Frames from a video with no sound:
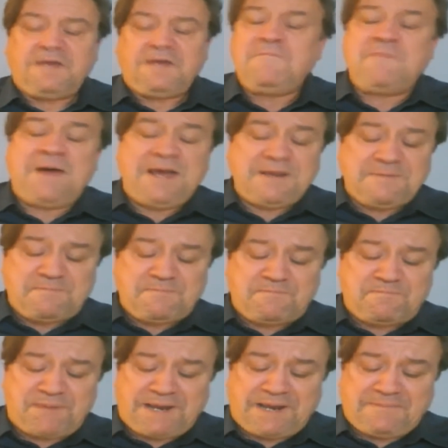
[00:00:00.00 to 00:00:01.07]
"My
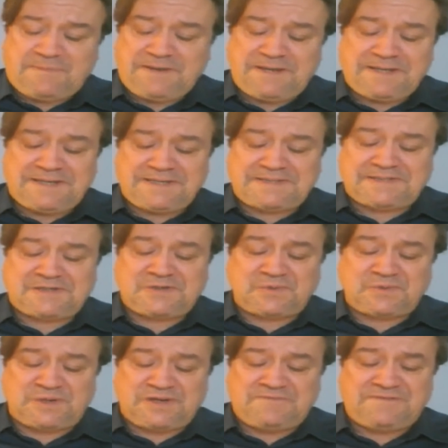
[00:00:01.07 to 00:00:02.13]
baby is
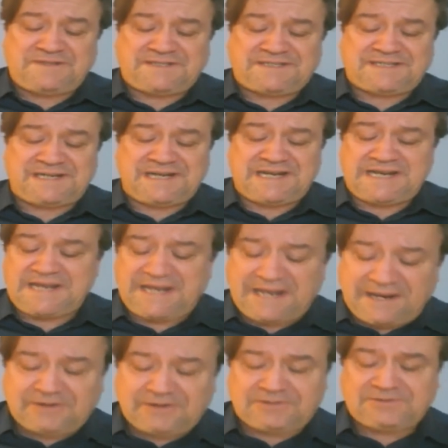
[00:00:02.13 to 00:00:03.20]
grievously
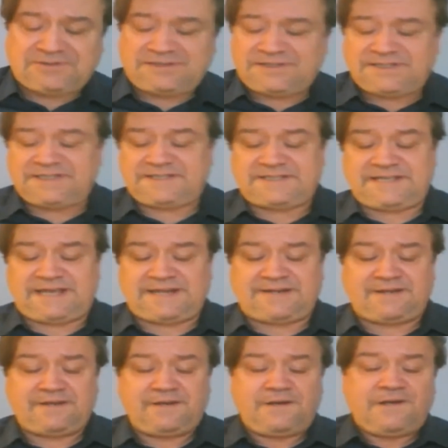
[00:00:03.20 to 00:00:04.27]
ill," she said.